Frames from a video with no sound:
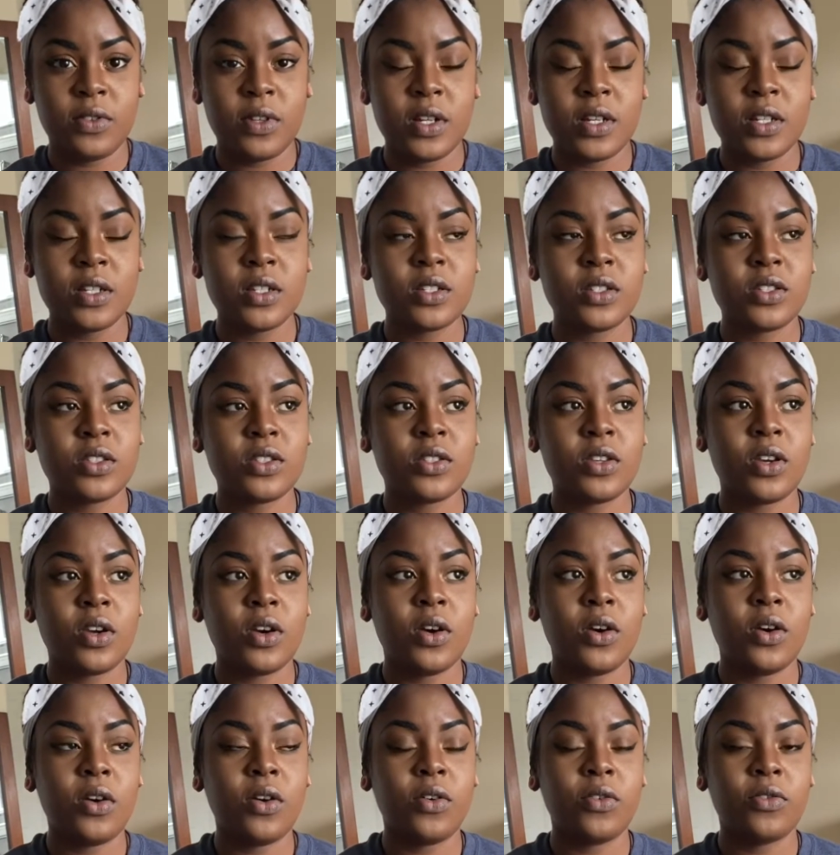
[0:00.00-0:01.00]

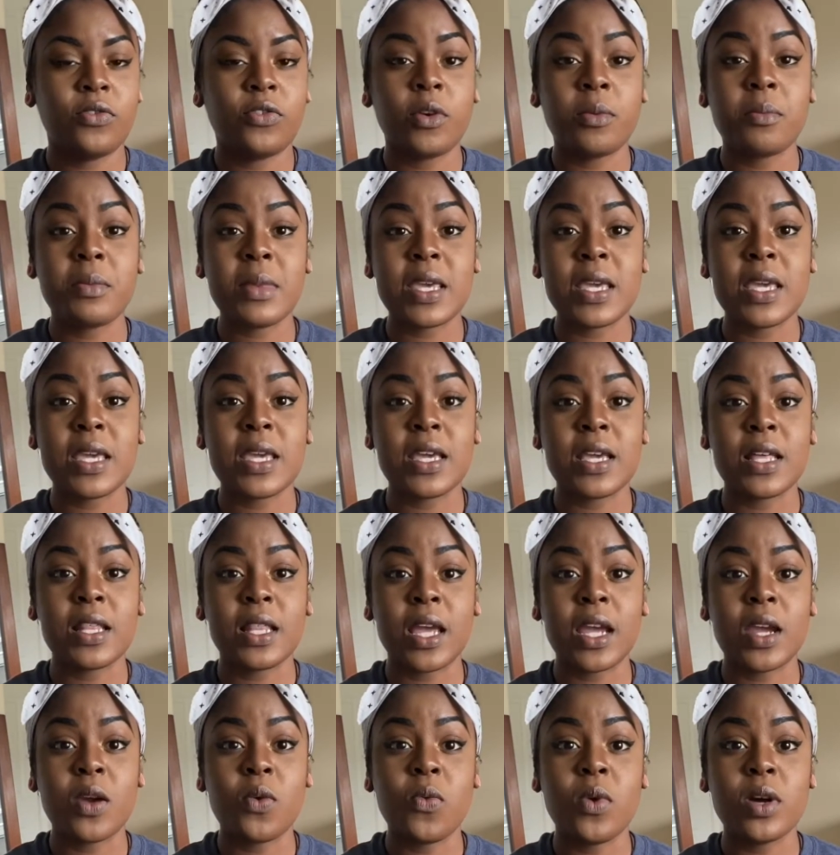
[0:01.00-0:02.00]
So for me,
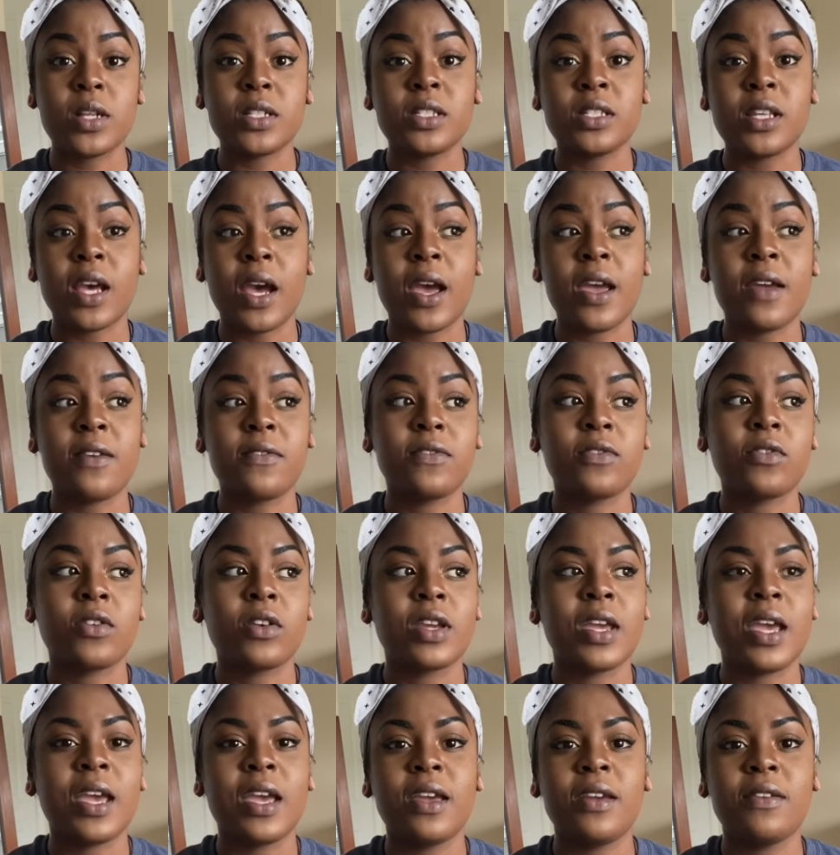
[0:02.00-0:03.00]
like once I
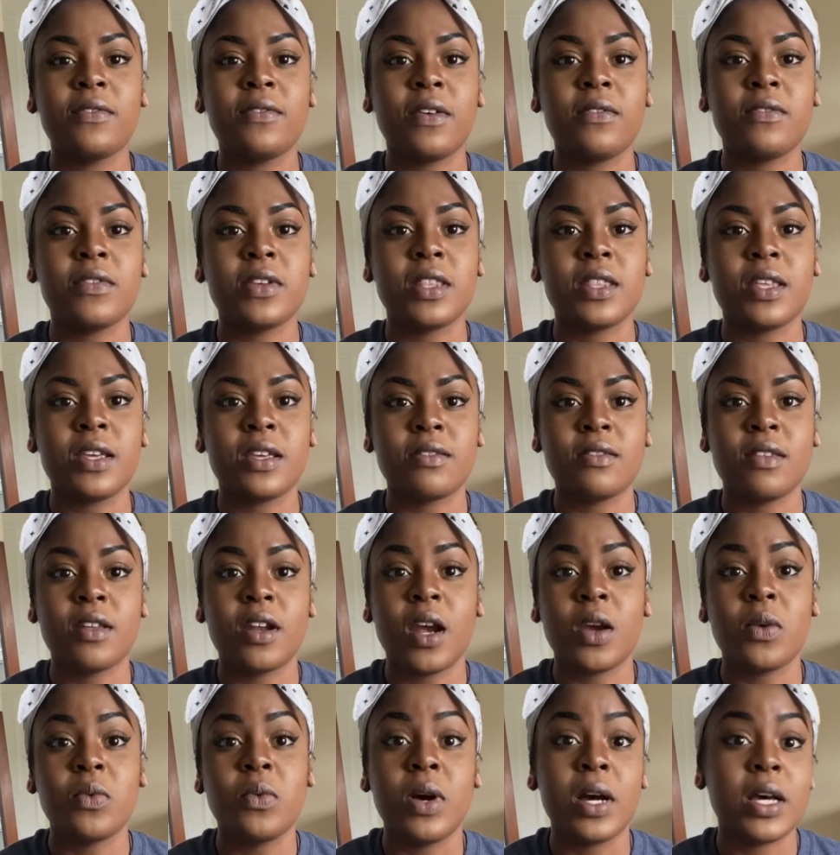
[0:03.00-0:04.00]
forgave everything that I
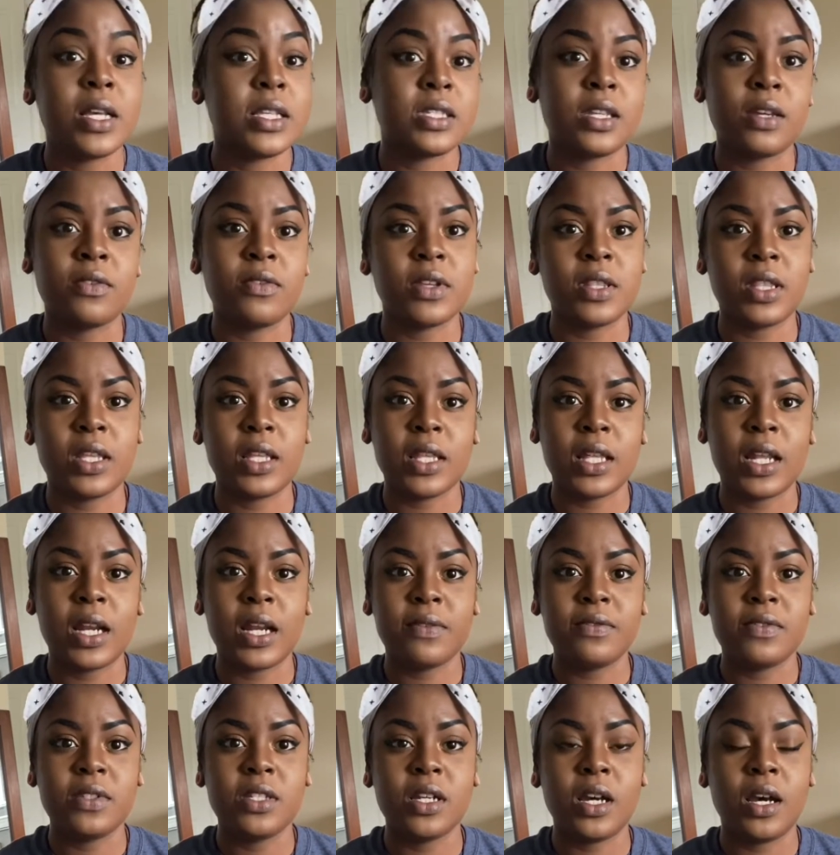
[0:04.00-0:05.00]
was, everything that I've
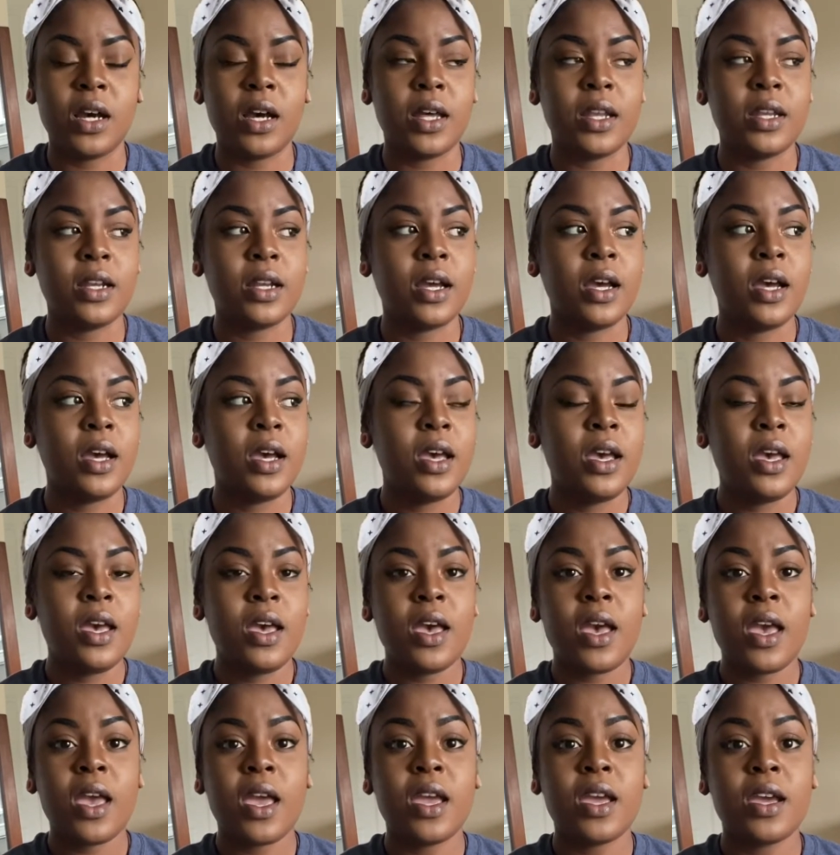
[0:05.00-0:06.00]
done,
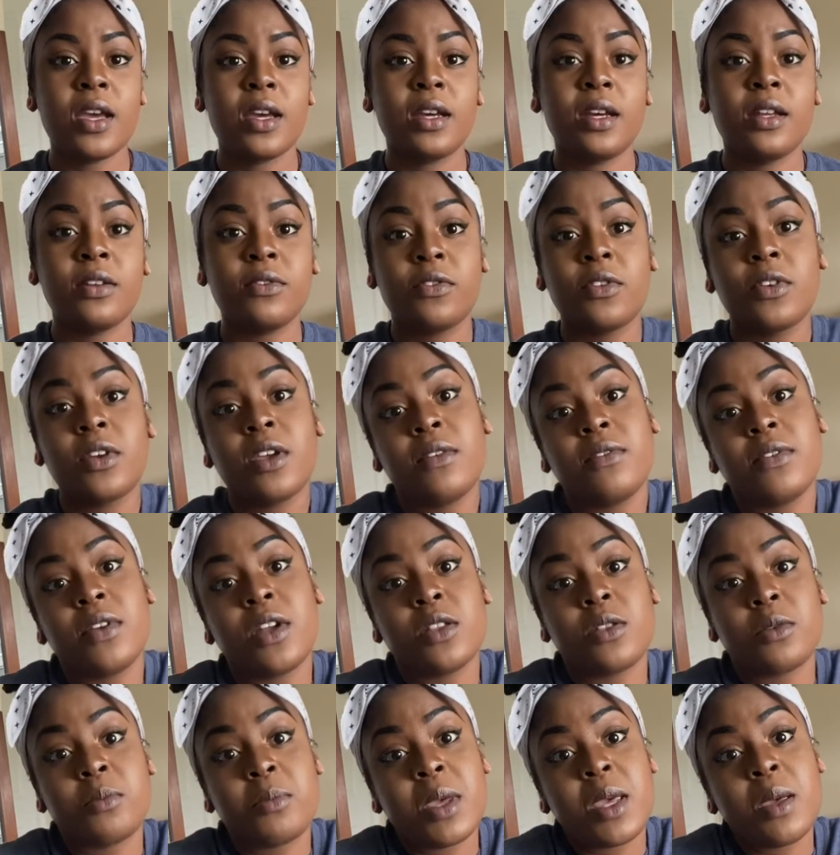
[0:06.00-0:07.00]
and forgiven other
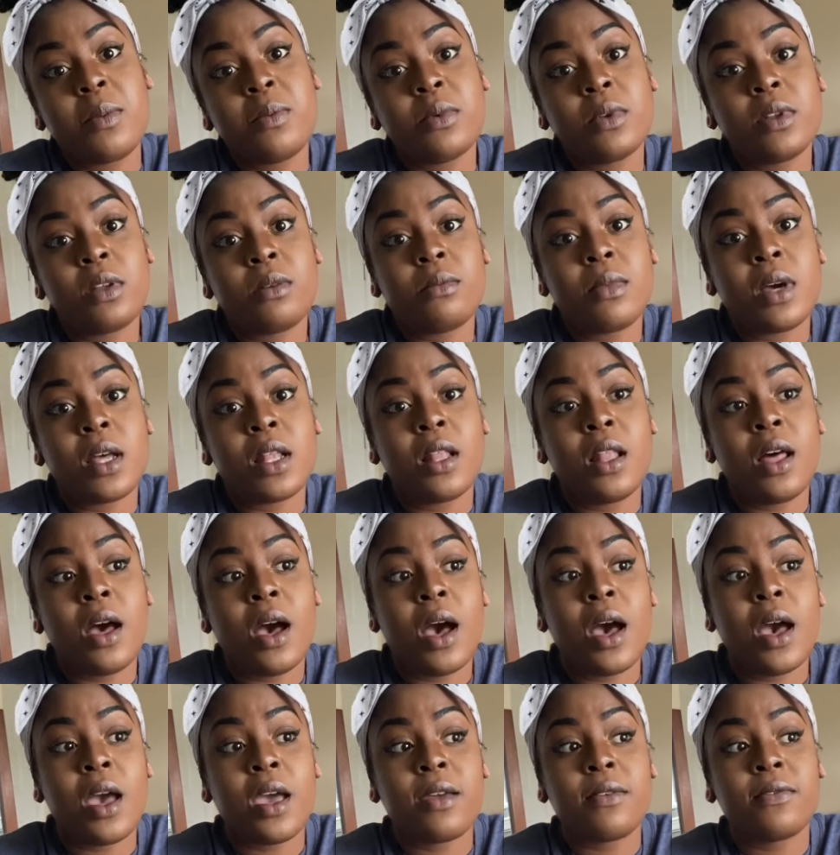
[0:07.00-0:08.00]
people in my
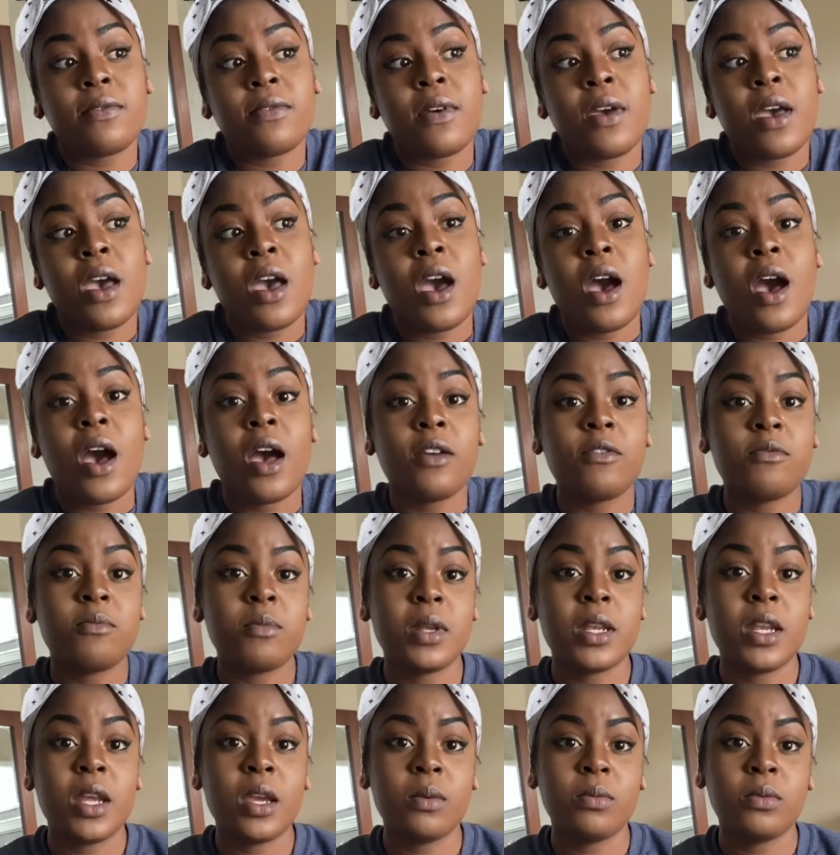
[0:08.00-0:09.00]
life, I've been
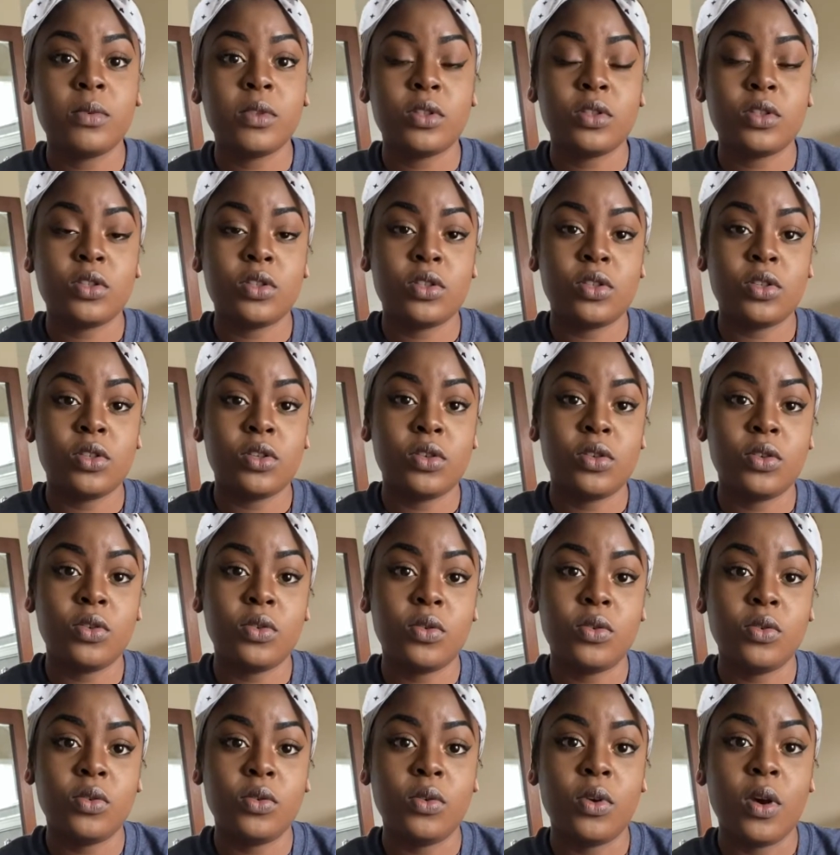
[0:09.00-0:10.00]
able
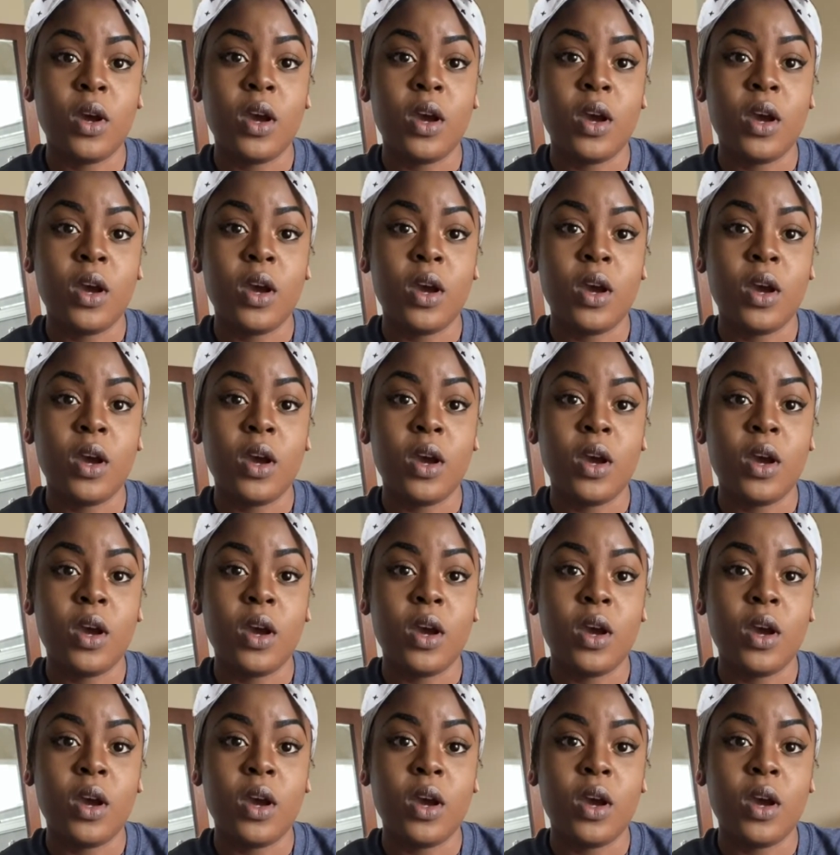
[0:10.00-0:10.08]
to